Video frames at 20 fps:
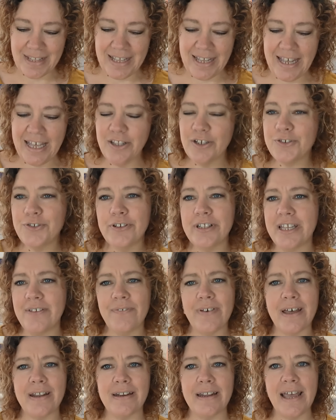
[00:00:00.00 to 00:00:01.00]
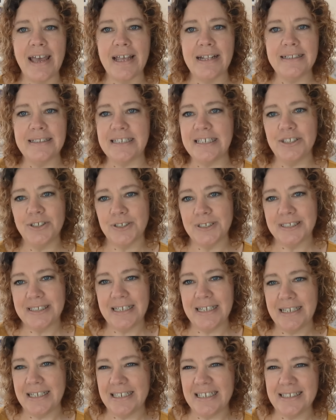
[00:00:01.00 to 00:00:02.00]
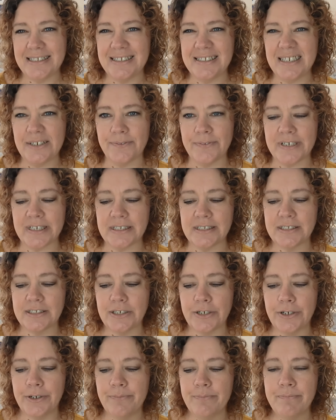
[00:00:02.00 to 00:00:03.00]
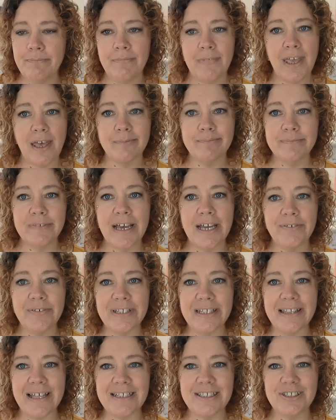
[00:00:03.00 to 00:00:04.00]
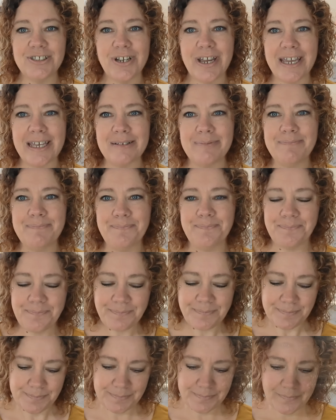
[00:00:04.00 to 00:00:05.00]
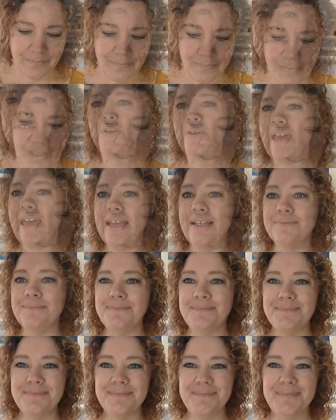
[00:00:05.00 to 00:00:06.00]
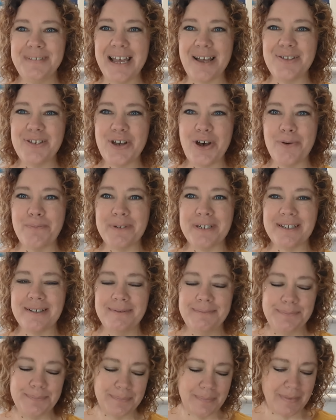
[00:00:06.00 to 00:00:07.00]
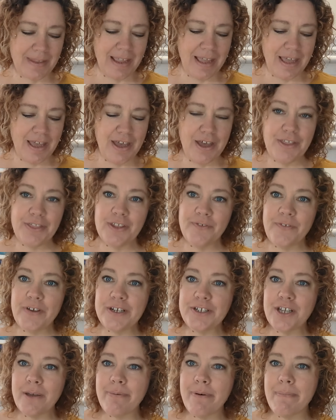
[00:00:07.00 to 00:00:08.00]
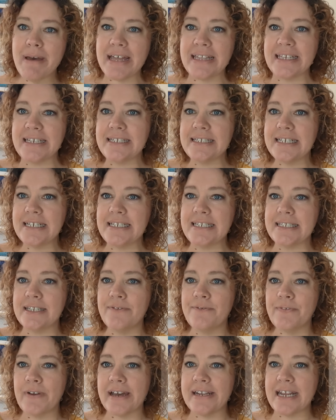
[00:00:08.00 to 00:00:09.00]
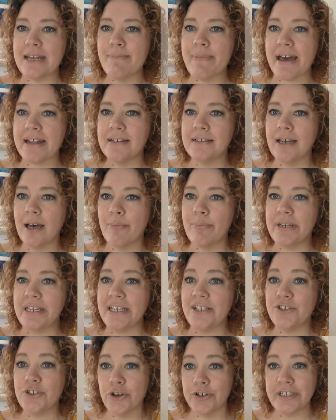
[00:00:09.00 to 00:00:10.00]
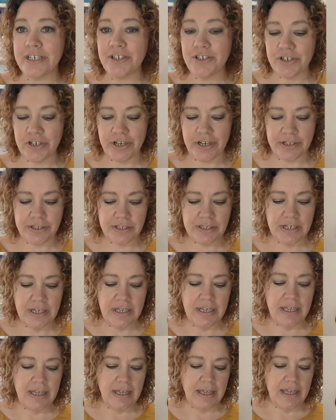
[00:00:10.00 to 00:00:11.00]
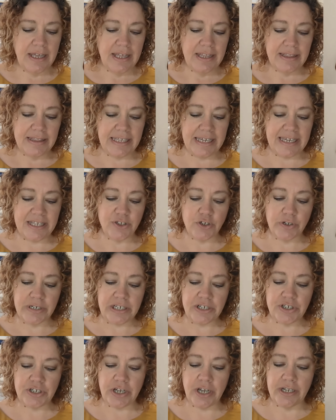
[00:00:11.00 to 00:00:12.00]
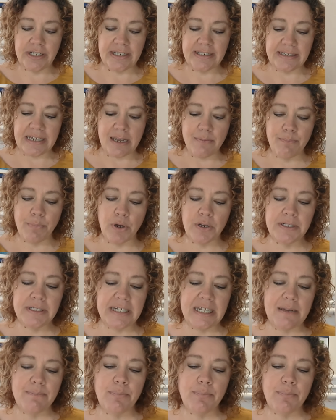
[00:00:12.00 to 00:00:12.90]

It looks really fun and interesting and it's different. So yeah, I'd really like to try it. Okay, now tops. The first top on my list is the Friday Pattern Company Donny shirt. The Donny shirt is a boxy